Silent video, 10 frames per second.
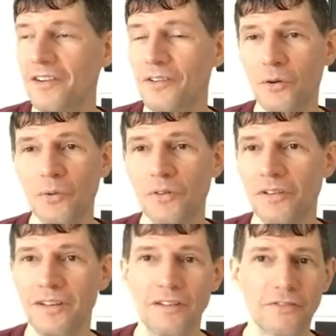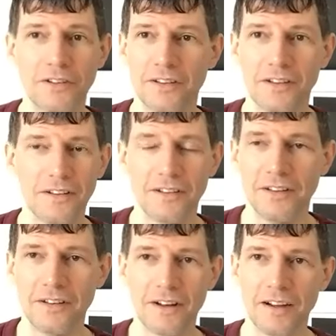they are totally different than
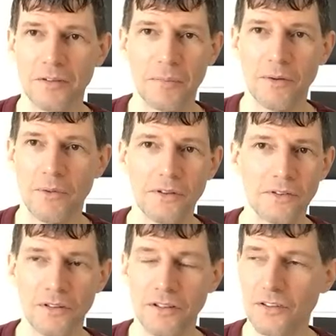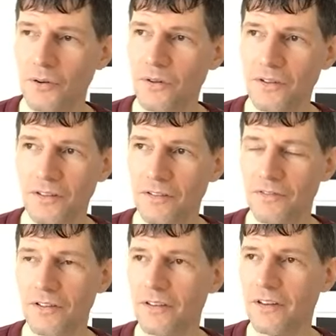than Occupy Wall Street. Totally
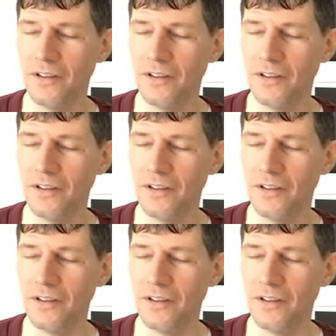different.